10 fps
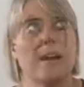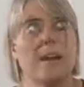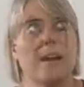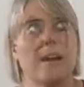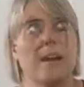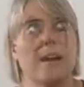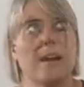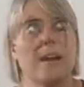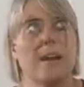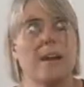not
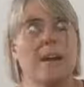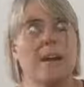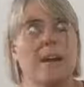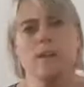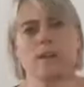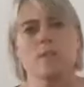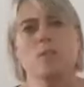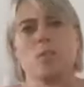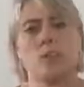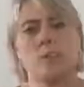confrontational, but I think
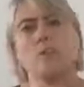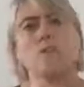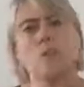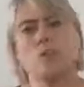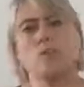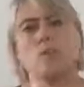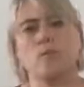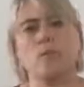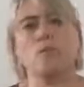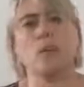there is more different
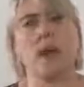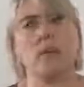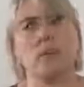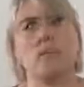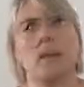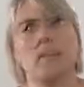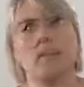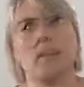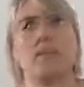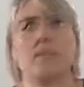points of view now than
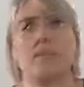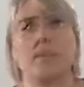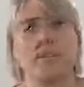maybe I feel